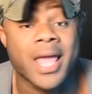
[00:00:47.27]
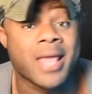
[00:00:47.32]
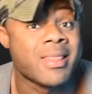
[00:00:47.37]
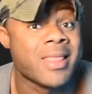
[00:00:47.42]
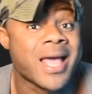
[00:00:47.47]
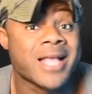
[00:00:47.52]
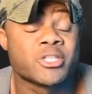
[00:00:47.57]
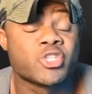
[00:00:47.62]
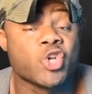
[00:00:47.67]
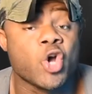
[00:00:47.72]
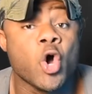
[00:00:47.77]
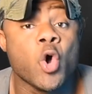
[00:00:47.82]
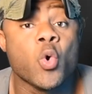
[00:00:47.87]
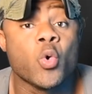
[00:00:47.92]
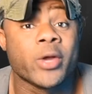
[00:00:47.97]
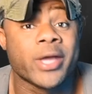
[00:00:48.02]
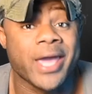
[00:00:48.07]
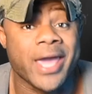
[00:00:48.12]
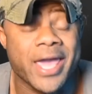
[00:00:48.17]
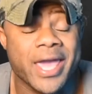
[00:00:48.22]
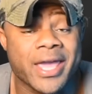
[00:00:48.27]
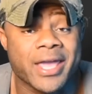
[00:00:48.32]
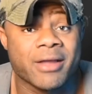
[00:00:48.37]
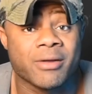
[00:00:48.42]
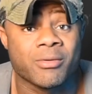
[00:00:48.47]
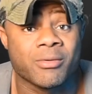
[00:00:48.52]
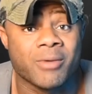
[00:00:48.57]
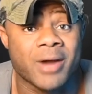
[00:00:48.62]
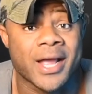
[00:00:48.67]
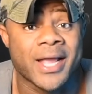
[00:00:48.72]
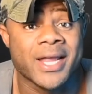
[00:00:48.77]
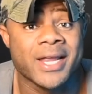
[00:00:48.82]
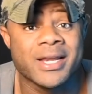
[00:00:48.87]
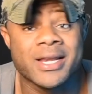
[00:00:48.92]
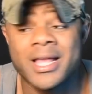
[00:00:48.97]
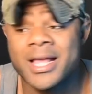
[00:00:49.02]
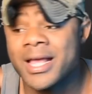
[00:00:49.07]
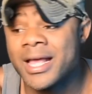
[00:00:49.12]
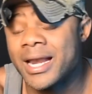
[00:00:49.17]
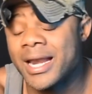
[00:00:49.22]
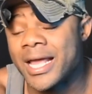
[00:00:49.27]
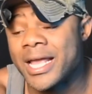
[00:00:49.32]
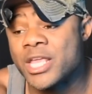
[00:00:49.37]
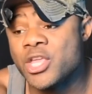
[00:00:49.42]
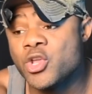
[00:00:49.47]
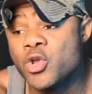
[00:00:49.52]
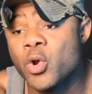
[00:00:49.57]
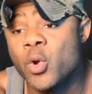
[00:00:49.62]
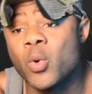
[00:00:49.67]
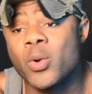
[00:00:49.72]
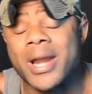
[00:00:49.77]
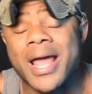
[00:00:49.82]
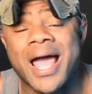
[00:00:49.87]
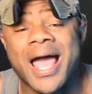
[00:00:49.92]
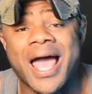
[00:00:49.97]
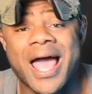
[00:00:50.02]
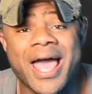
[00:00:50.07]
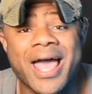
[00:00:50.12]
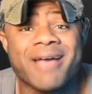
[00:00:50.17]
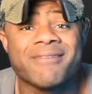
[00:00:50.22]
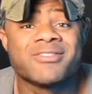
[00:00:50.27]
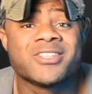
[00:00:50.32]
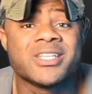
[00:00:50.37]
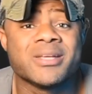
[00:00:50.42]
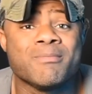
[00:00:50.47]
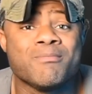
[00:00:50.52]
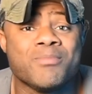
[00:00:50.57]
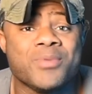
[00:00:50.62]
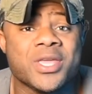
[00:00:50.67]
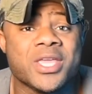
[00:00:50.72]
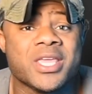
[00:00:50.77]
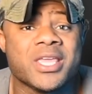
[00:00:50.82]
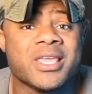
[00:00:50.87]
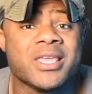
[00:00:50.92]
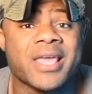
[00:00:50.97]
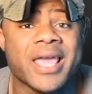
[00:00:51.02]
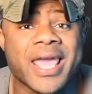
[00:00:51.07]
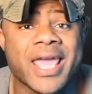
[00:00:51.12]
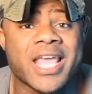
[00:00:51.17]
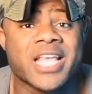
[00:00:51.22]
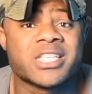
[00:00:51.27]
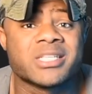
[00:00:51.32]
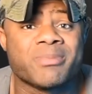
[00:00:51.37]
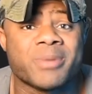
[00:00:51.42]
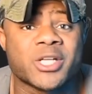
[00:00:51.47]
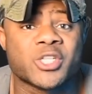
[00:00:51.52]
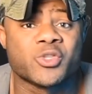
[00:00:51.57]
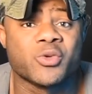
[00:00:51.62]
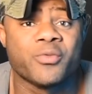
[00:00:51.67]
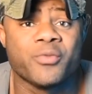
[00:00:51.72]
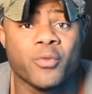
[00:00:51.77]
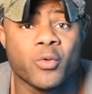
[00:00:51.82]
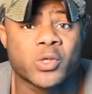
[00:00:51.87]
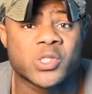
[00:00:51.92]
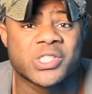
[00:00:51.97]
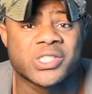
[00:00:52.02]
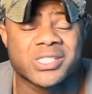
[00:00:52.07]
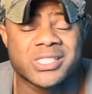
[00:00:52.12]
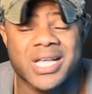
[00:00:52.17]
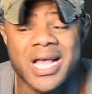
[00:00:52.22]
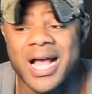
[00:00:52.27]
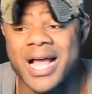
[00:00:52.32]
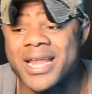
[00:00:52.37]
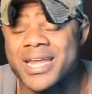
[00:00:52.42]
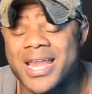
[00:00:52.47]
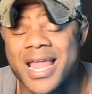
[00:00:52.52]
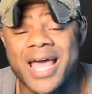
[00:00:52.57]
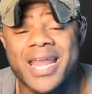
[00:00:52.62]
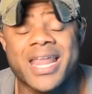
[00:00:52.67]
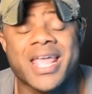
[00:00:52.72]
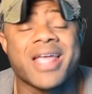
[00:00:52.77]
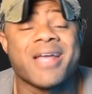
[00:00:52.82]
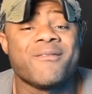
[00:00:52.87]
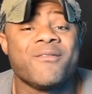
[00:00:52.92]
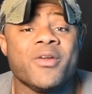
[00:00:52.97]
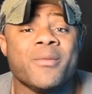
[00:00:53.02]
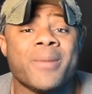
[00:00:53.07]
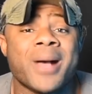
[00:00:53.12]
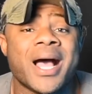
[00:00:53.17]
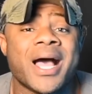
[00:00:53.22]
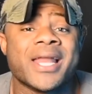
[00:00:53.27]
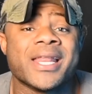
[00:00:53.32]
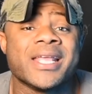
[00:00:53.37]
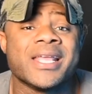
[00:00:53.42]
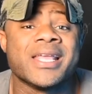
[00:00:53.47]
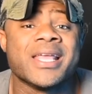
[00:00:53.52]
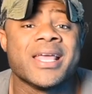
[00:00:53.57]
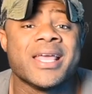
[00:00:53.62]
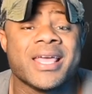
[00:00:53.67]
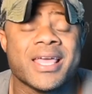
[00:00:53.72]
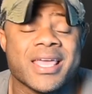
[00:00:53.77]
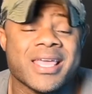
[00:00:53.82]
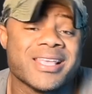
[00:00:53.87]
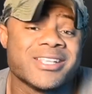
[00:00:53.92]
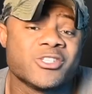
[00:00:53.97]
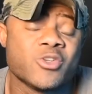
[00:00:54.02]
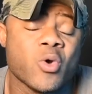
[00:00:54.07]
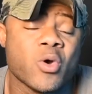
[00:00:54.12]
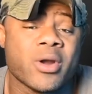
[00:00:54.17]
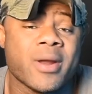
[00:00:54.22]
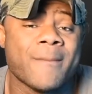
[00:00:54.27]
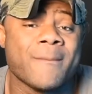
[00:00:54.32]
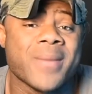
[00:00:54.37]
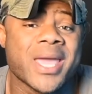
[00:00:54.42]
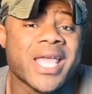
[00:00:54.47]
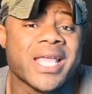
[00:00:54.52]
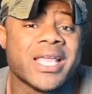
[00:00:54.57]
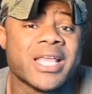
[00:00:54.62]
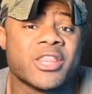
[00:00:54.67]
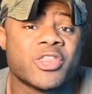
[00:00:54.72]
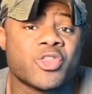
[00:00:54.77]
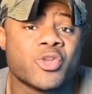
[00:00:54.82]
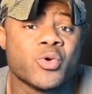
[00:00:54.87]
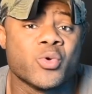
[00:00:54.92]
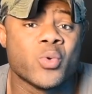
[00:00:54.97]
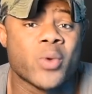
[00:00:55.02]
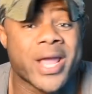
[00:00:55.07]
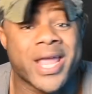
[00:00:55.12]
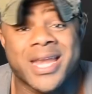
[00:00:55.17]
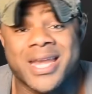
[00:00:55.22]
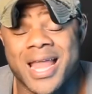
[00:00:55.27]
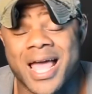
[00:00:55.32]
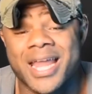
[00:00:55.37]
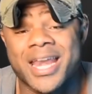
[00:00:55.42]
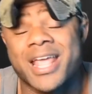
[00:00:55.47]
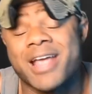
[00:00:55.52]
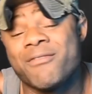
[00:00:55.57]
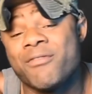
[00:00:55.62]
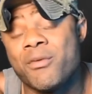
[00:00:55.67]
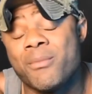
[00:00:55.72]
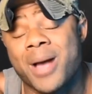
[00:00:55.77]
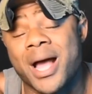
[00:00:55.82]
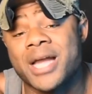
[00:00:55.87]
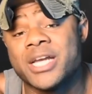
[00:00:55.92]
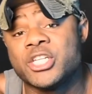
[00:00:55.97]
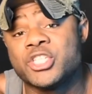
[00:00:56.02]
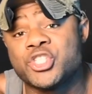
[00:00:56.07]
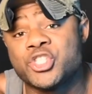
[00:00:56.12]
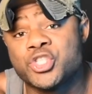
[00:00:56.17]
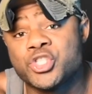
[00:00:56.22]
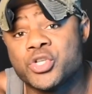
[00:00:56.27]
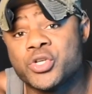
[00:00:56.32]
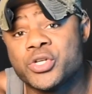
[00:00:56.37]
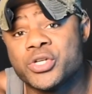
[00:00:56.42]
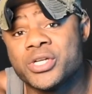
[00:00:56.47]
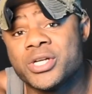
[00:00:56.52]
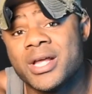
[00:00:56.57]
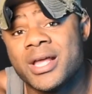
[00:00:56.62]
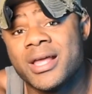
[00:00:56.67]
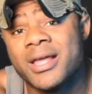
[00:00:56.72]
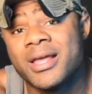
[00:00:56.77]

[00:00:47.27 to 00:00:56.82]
And that's okay, right? Like, you don't have to be a Special Forces guy. Not everybody is going to make it through, and not everybody should.